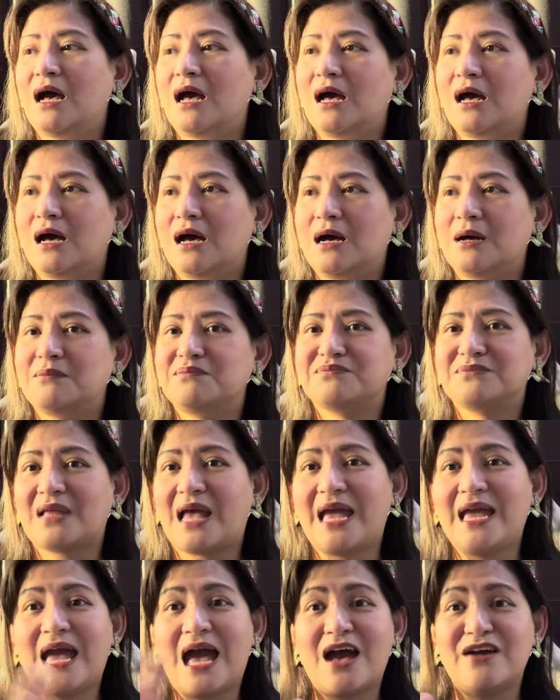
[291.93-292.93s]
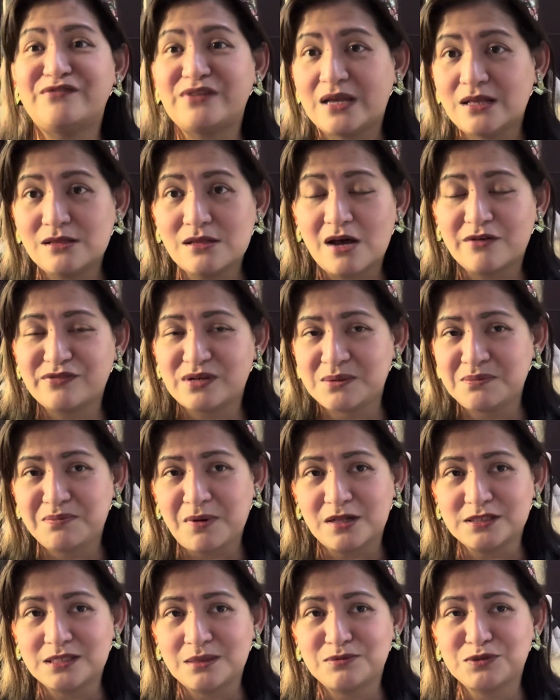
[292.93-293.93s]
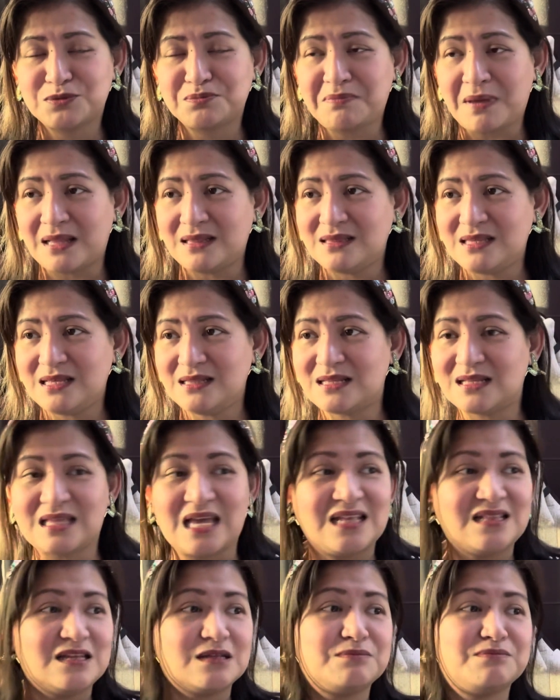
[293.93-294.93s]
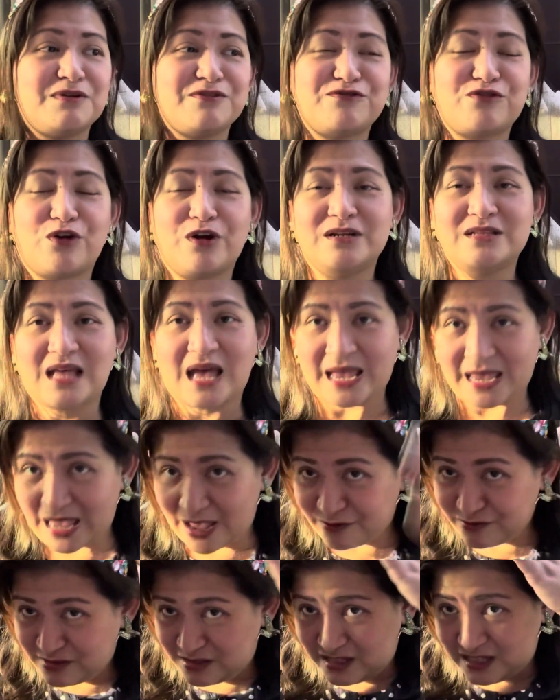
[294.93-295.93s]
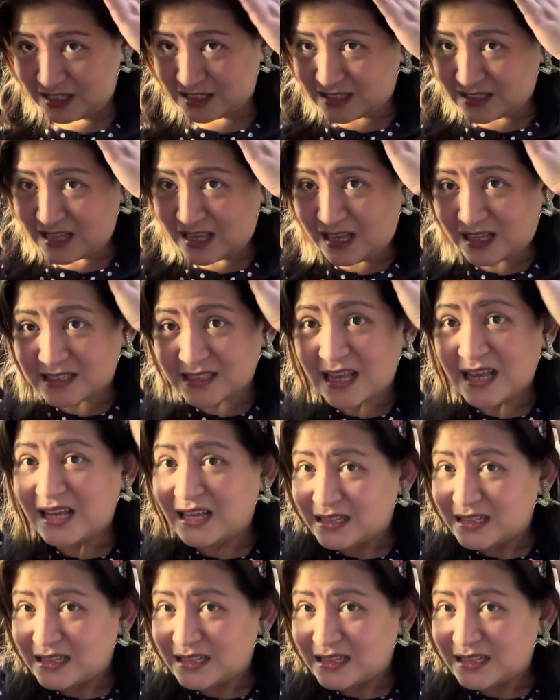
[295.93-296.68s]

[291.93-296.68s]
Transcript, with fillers: Um, I have enough impulsive spending that I did before and I have these things.